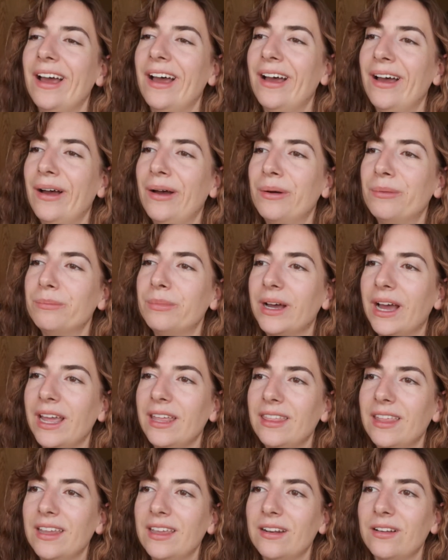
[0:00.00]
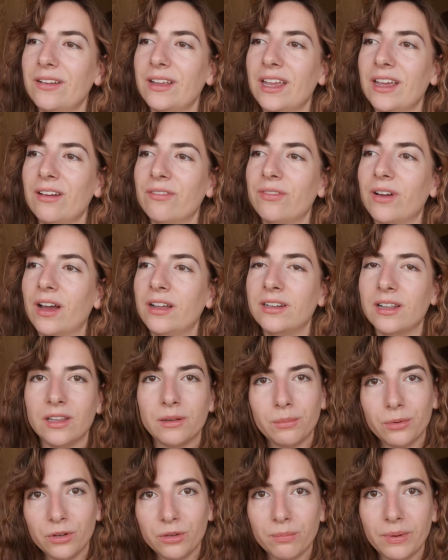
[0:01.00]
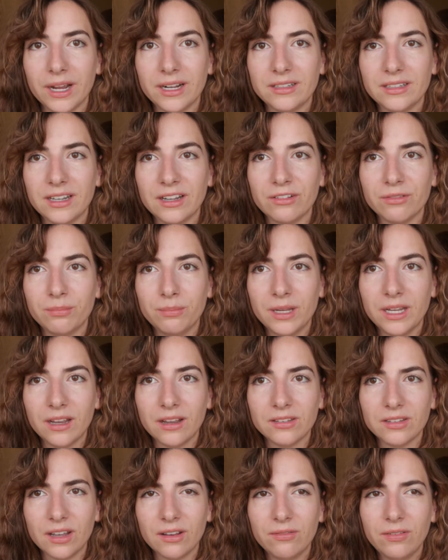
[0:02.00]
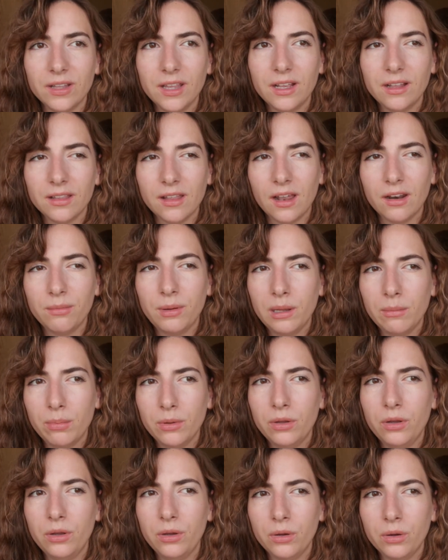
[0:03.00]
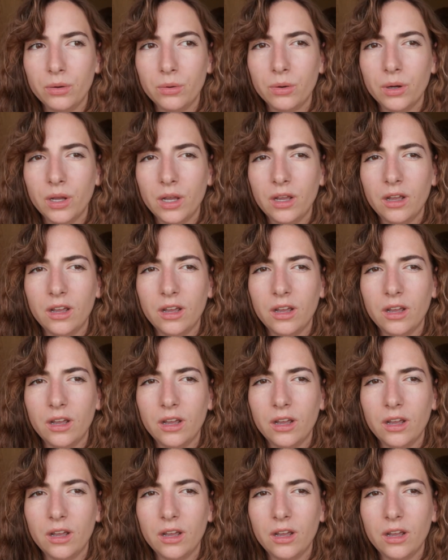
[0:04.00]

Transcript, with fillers: But I think it'll give another perspective because I feel like a lot of people who,